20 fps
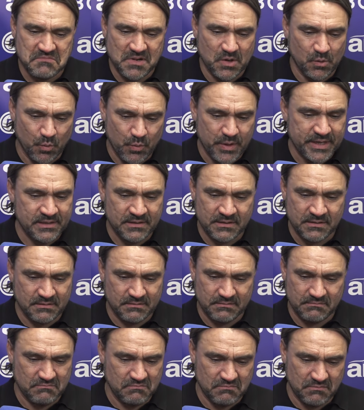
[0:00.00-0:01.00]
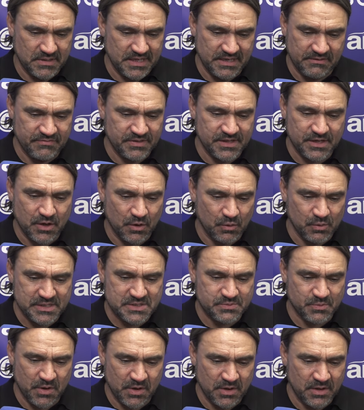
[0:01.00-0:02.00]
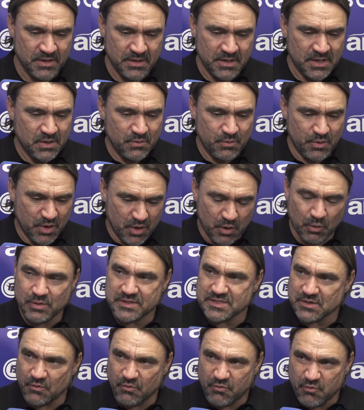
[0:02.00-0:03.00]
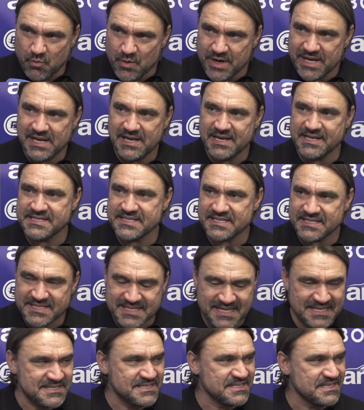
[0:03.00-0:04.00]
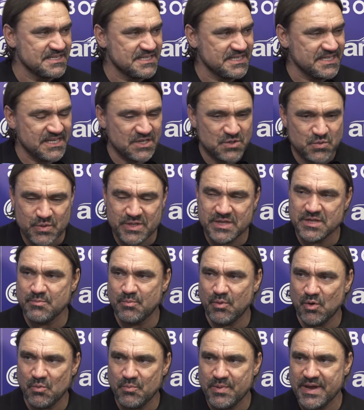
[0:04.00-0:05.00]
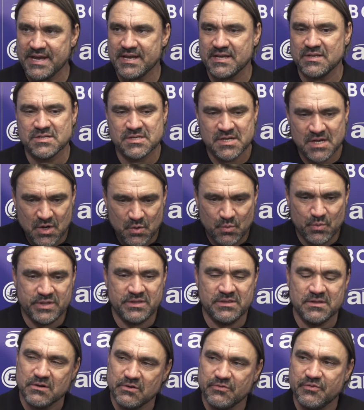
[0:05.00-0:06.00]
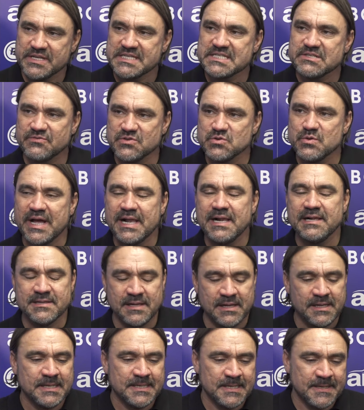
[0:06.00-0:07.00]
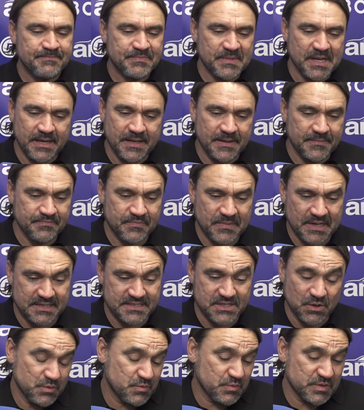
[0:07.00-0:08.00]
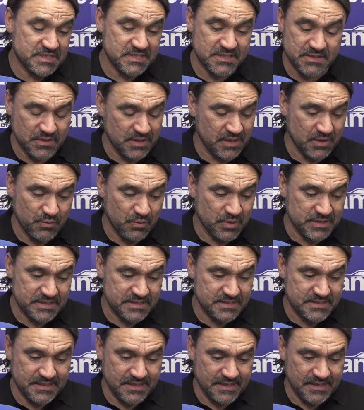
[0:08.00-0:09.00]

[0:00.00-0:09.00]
win. Even the goals were goals of will and intensity and win the ball back and win the offensive duel. So it was